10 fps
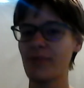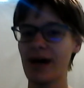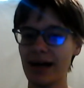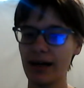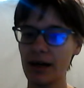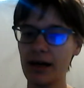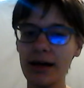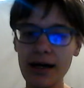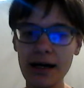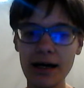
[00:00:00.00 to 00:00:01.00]
my
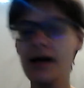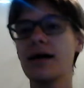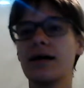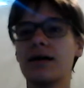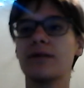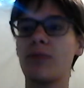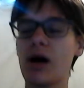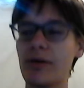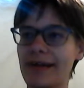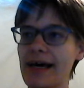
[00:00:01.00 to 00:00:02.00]
mom
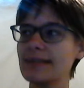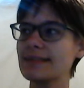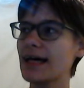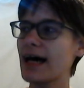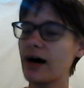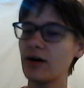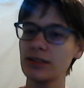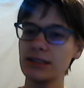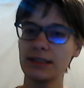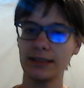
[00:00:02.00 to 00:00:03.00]
and dad's
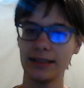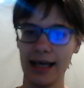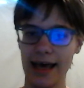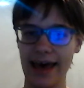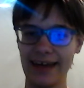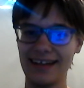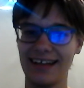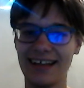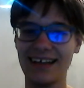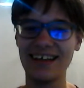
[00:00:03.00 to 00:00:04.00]
house, and
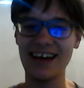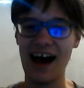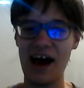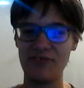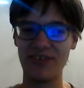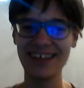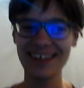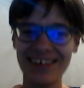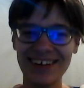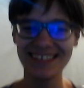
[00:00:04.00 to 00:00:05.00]
yeah, I
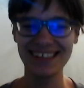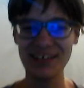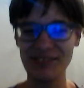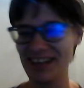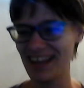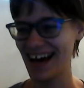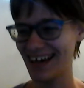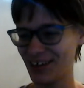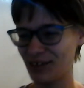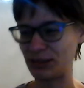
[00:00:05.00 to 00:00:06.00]
finally achieved that
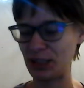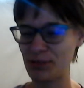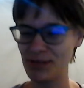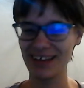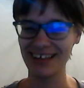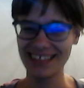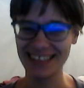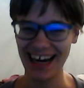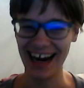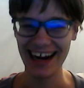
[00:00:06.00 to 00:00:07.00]
YouTube cliche.